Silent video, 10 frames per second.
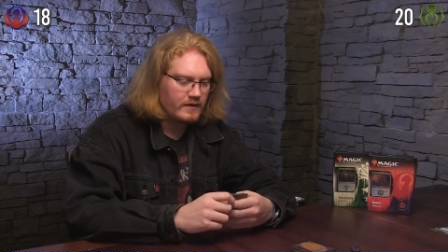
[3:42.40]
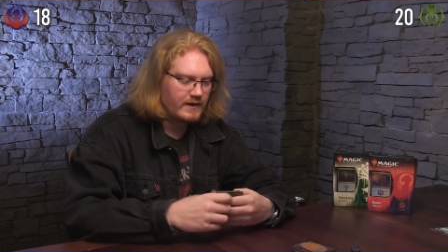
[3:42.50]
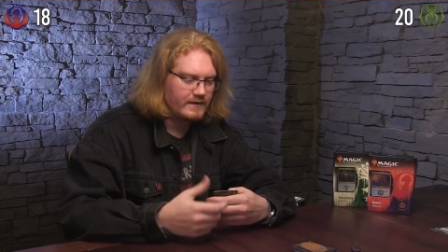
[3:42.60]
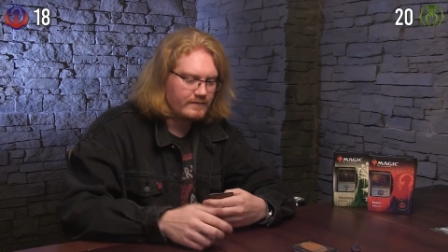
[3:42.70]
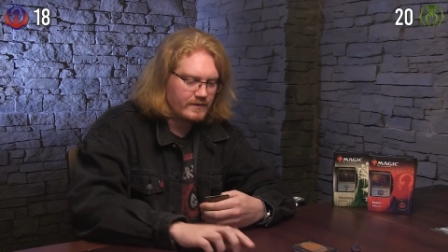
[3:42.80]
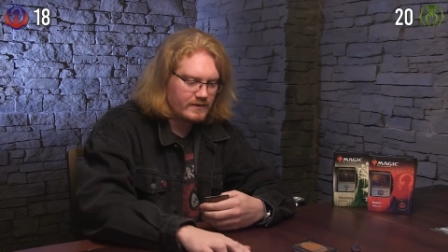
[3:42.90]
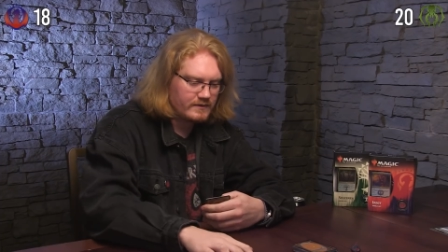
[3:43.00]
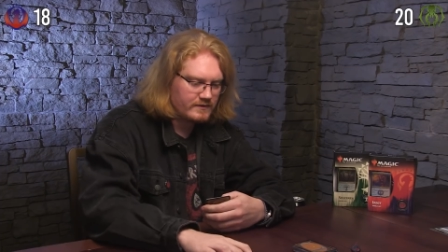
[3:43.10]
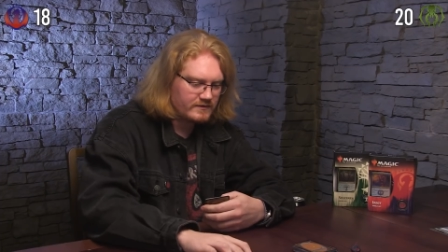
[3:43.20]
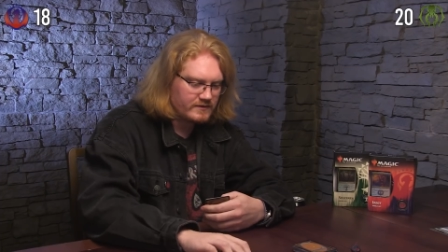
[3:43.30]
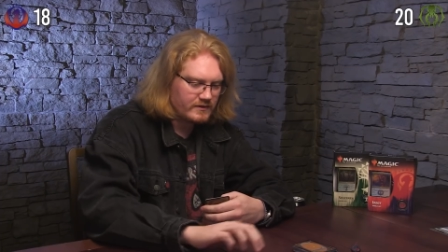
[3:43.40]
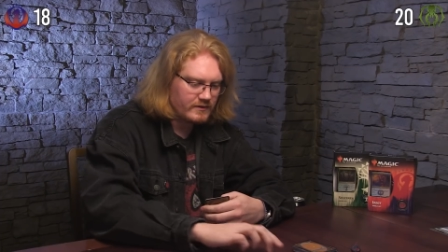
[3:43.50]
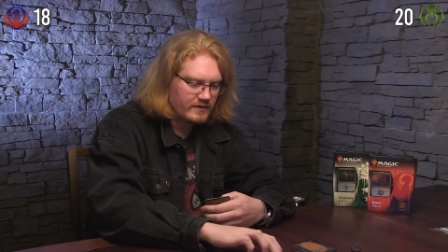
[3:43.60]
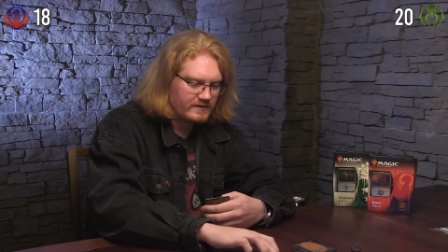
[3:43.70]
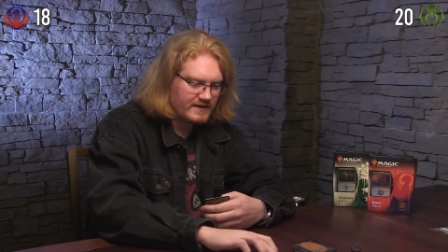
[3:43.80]
Okay, so
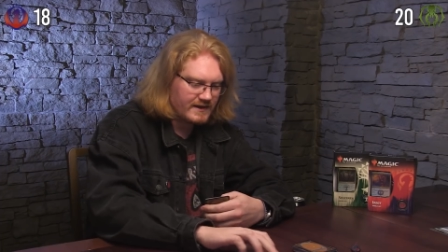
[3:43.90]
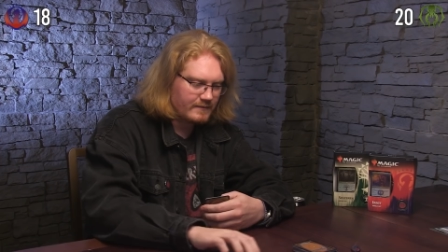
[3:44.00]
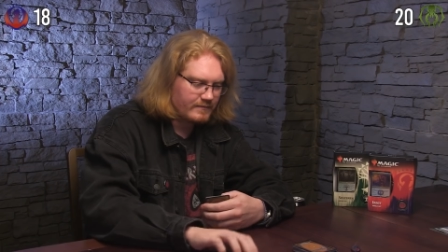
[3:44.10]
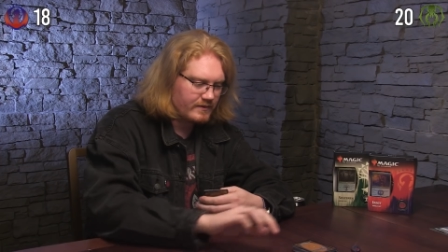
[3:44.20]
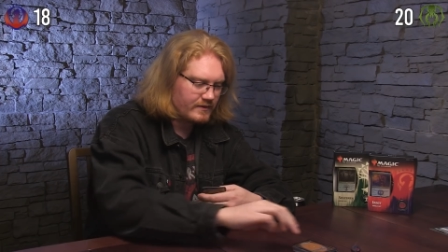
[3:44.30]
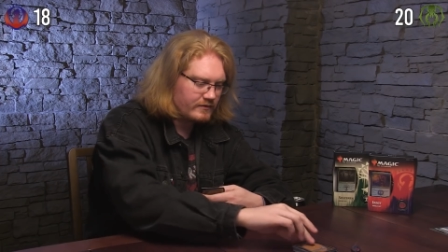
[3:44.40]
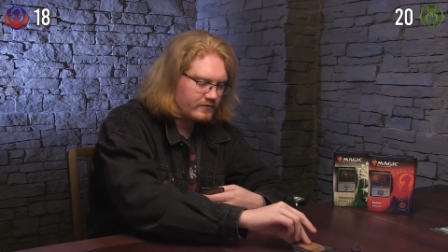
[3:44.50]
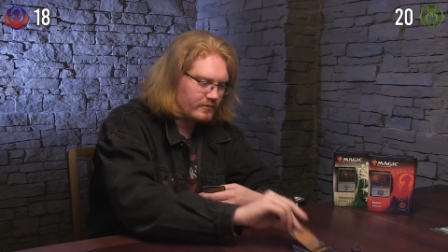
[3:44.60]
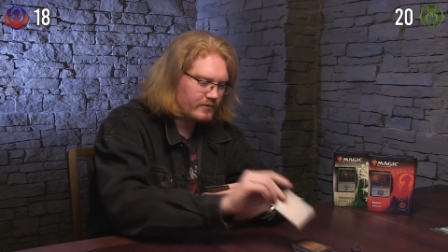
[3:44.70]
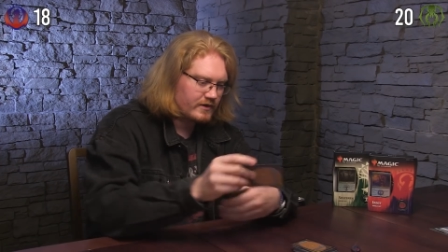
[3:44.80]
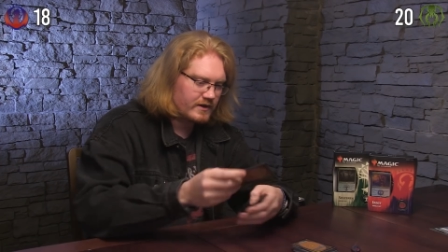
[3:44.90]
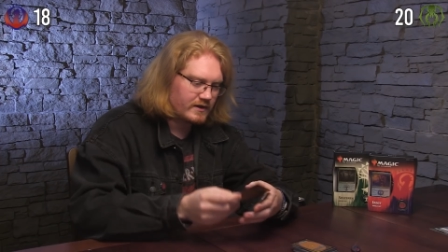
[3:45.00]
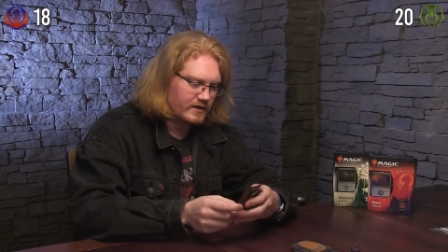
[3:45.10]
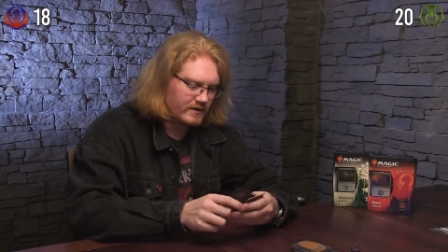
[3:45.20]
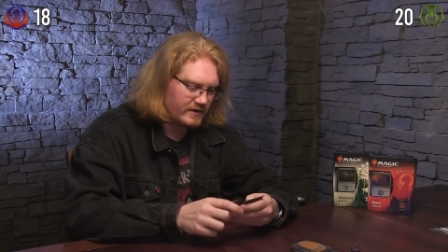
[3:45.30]
untap, draw a
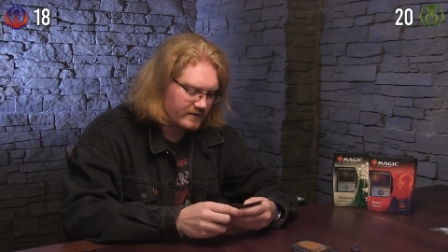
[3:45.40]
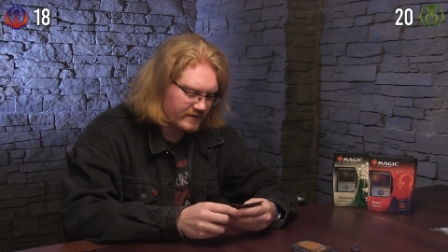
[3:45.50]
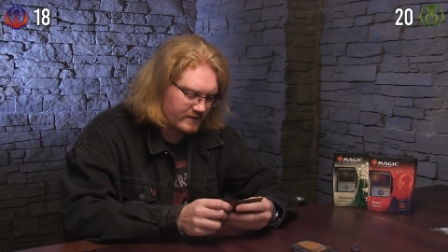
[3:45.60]
card,